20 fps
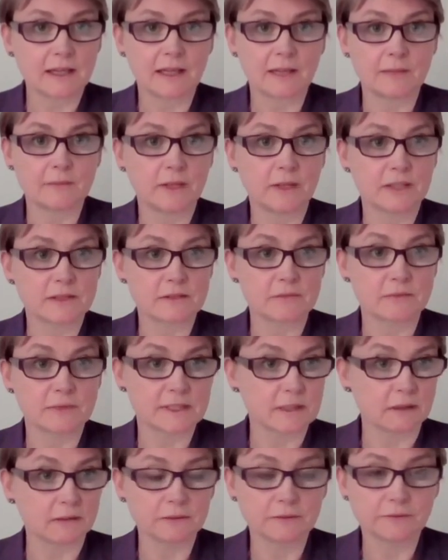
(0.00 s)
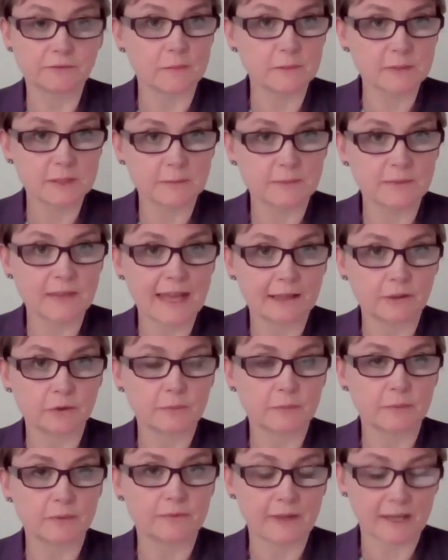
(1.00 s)
as a result from some of the
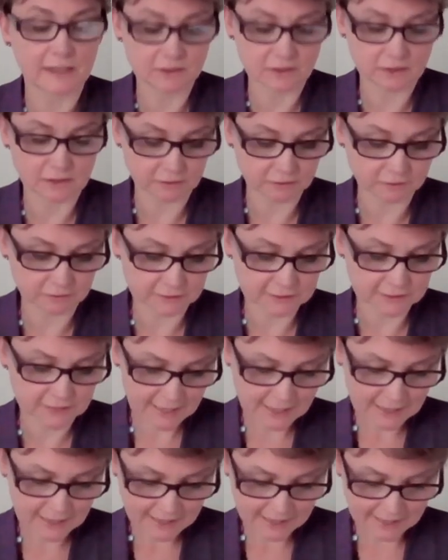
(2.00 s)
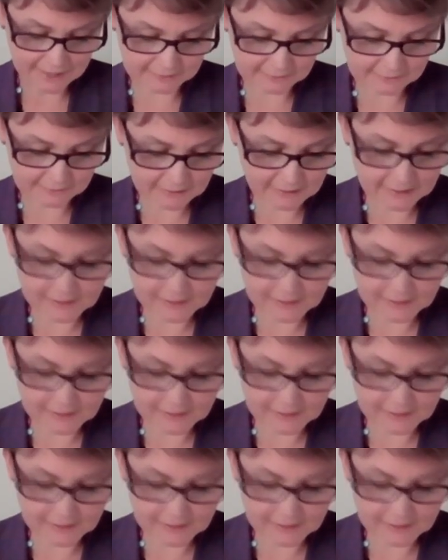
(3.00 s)
health professionals. And